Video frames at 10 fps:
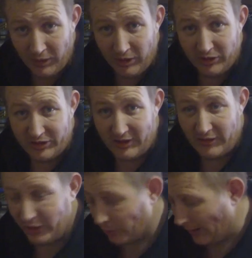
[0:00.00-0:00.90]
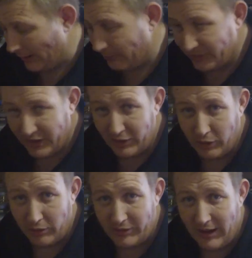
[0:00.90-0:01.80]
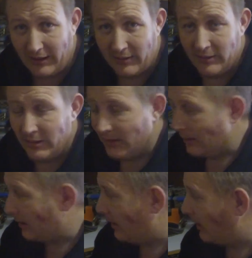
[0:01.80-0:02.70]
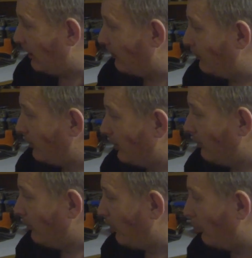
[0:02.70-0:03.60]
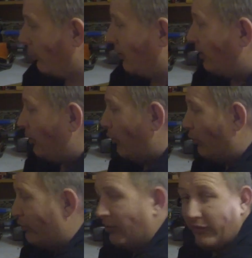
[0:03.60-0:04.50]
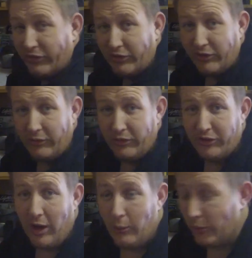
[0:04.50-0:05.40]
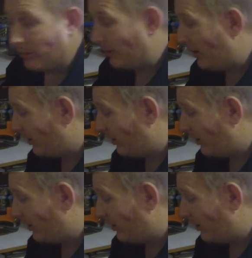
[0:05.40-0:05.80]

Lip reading: 70 to 80% contact, on all surfaces of your scope when you're mounting